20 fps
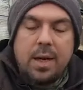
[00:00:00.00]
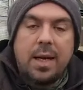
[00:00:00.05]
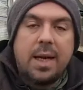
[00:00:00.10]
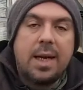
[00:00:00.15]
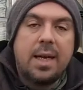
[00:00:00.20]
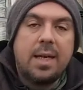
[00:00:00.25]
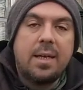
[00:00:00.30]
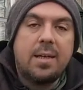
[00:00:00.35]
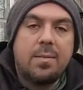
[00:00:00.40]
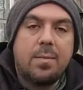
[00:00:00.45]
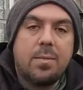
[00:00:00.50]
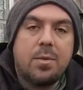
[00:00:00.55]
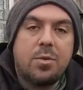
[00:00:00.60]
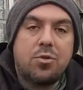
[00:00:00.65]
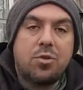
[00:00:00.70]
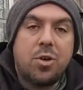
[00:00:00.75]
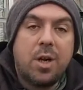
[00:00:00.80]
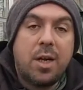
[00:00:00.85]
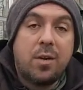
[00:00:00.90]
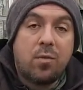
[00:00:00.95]
a
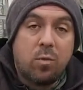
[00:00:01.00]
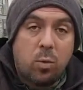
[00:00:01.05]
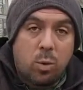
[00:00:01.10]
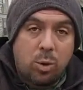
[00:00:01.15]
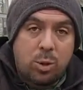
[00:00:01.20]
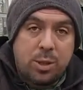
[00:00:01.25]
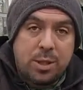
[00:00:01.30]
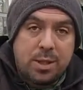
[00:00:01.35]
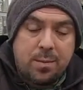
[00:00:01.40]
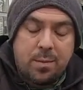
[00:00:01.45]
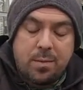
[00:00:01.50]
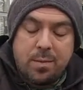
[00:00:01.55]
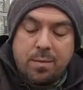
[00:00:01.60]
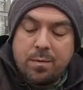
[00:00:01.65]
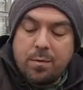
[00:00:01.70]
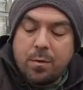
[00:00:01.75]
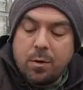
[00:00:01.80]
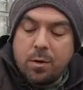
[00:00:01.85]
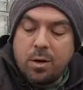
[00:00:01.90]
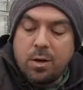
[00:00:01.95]
tray of water
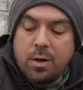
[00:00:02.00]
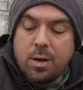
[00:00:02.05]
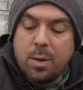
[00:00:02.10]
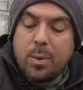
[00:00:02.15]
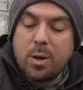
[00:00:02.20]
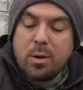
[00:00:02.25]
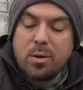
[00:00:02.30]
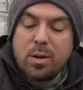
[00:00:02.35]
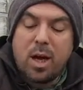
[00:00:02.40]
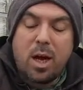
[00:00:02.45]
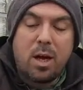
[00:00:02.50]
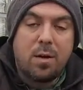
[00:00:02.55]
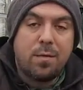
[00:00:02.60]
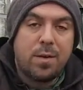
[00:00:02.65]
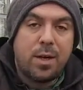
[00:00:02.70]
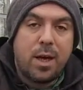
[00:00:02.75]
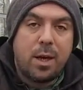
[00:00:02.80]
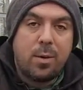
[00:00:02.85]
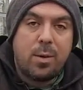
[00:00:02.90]
for about half an